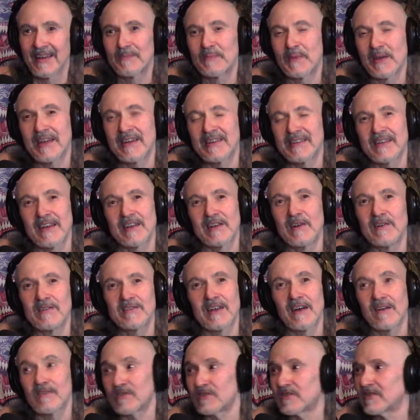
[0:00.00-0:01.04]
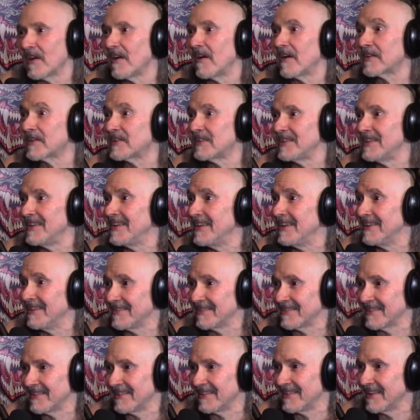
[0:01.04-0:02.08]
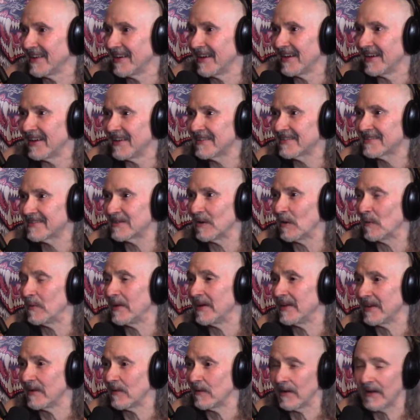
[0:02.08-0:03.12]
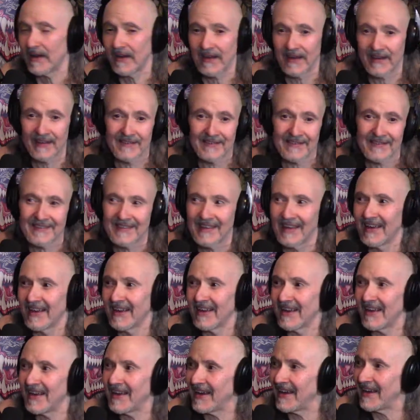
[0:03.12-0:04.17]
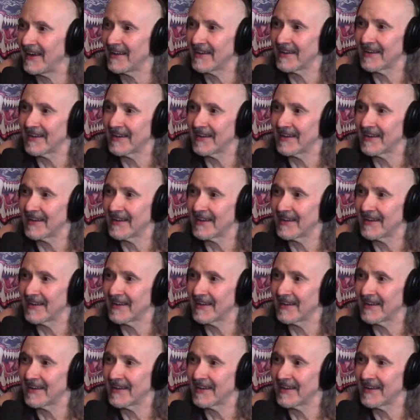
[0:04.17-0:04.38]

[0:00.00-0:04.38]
because I noticed how dark she is in oh, yeah. so many ways. She's and awesome.